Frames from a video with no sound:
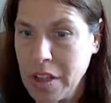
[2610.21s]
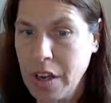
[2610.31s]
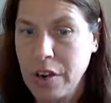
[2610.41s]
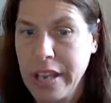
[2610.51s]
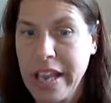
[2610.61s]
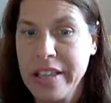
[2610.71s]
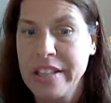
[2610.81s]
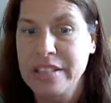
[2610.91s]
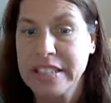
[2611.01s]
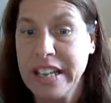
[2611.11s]
Okay,
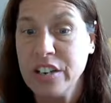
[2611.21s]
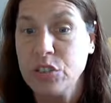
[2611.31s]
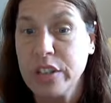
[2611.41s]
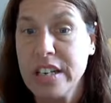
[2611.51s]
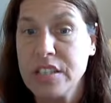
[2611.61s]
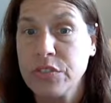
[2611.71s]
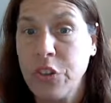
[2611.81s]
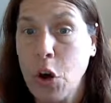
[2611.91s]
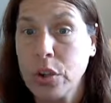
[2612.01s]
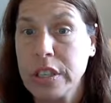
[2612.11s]
the San Andreas
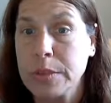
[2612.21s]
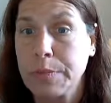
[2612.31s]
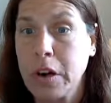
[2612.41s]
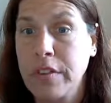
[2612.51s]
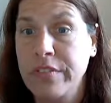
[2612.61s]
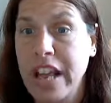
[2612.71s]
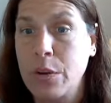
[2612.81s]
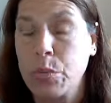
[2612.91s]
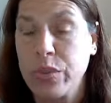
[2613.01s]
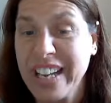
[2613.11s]
Fault is part of that
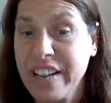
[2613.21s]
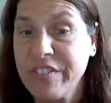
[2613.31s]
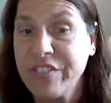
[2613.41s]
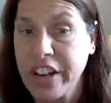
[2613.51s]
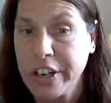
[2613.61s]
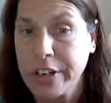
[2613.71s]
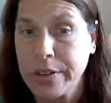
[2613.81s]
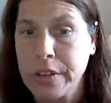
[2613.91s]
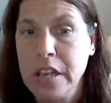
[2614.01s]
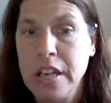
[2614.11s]
Ring of Fire.
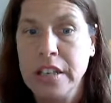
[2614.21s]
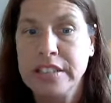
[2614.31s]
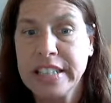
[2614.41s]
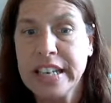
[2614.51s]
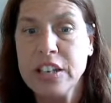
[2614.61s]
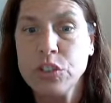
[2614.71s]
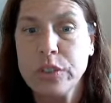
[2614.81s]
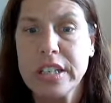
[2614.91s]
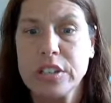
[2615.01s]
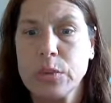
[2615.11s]
San
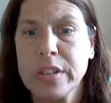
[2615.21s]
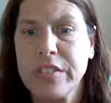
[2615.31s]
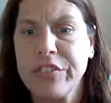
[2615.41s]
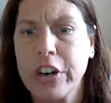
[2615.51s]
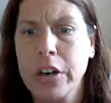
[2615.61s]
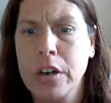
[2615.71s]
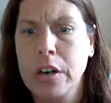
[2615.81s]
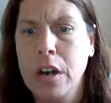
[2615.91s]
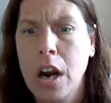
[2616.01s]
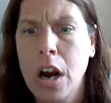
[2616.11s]
Andreas, the Ring of Fire,
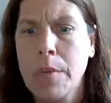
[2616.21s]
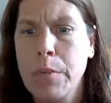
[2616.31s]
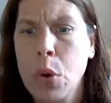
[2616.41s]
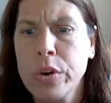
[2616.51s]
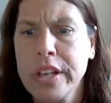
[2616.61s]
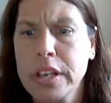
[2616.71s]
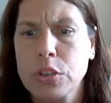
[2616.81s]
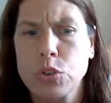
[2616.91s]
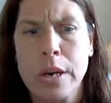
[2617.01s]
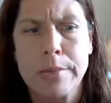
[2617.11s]
harmonic
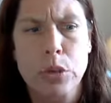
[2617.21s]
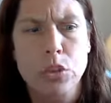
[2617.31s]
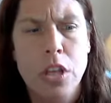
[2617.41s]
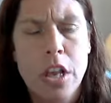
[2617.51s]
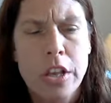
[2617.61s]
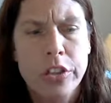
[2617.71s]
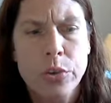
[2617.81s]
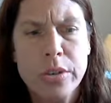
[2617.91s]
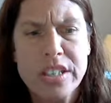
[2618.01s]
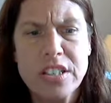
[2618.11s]
tremors. The
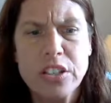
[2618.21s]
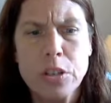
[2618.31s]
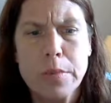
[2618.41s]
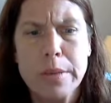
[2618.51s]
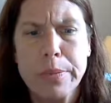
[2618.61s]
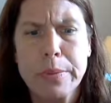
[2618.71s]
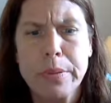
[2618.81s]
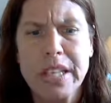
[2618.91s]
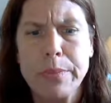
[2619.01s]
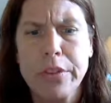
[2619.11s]
reason so many people
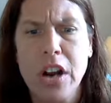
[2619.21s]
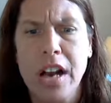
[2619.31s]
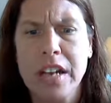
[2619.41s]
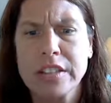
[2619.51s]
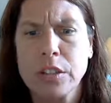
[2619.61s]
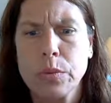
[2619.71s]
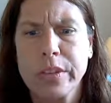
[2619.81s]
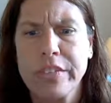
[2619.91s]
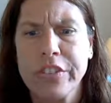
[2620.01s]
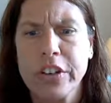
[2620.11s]
keep their eyes on the
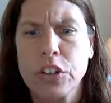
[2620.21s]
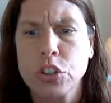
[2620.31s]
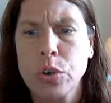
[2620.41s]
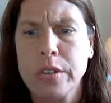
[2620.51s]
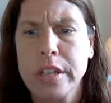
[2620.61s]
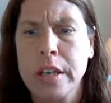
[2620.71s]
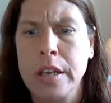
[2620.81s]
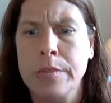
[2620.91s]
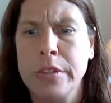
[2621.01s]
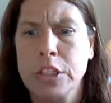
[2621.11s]
Ring of Fire, showing the
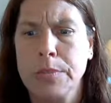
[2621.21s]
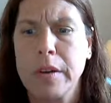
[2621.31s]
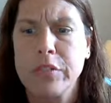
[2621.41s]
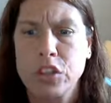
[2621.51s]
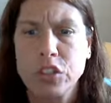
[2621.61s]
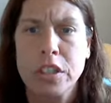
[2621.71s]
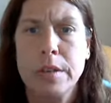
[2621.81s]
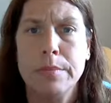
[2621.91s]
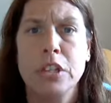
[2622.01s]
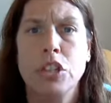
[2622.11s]
image above, there's an
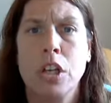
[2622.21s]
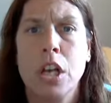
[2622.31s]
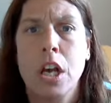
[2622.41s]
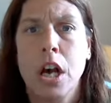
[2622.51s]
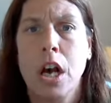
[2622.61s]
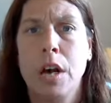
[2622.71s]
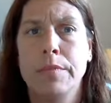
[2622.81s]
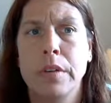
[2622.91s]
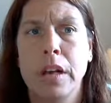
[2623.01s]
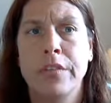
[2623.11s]
image.
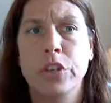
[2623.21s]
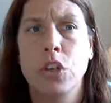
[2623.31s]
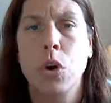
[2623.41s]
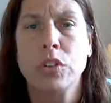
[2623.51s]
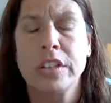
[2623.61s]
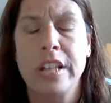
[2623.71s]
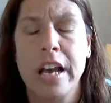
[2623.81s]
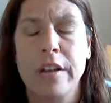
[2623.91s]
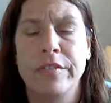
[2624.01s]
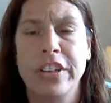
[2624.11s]
Um, if you go to
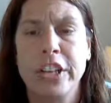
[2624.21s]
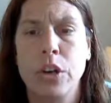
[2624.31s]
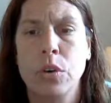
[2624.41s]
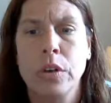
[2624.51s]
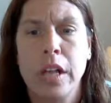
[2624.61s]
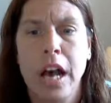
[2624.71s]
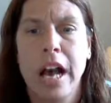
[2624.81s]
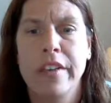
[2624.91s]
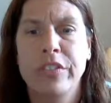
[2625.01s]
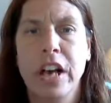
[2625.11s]
that video,
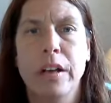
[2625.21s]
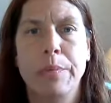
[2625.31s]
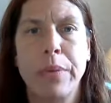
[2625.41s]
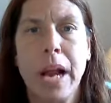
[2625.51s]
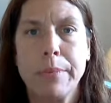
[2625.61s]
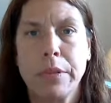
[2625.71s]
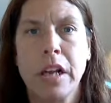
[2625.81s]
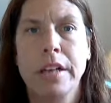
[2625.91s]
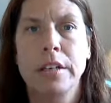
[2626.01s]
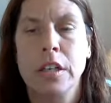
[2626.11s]
I've got
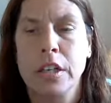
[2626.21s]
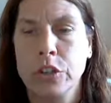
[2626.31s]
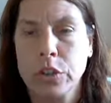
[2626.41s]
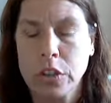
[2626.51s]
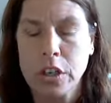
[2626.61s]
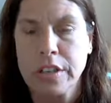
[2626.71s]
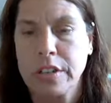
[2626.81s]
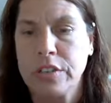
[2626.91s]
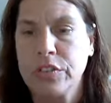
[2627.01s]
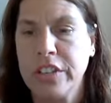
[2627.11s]
Pipeline, and you can look at
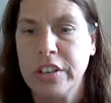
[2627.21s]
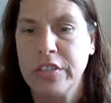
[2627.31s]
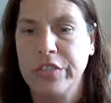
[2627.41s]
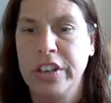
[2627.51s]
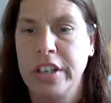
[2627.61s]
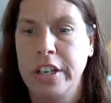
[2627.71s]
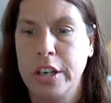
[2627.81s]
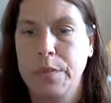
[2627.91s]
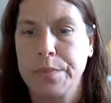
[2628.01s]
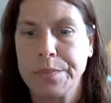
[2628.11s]
this vi
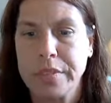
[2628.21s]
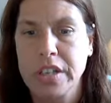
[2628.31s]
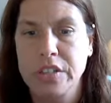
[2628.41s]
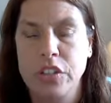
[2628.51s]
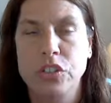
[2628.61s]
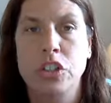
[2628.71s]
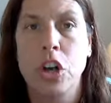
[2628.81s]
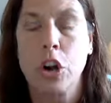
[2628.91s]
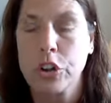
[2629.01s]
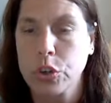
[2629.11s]
video. If there's an
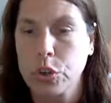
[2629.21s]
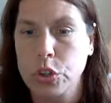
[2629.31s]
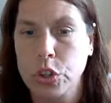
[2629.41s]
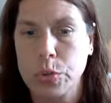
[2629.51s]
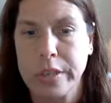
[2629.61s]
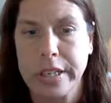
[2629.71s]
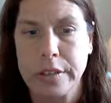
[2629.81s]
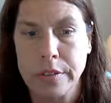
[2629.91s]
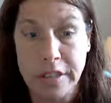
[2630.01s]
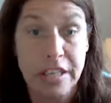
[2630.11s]
article you can read.
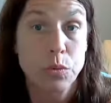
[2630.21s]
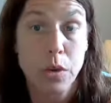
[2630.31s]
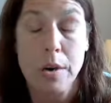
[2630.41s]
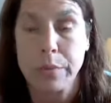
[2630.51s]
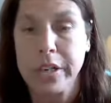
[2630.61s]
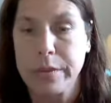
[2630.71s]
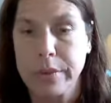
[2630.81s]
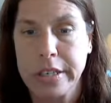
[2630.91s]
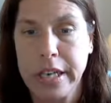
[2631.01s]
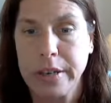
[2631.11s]
That's where I'm reading
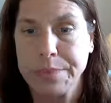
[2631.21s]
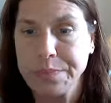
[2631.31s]
right now.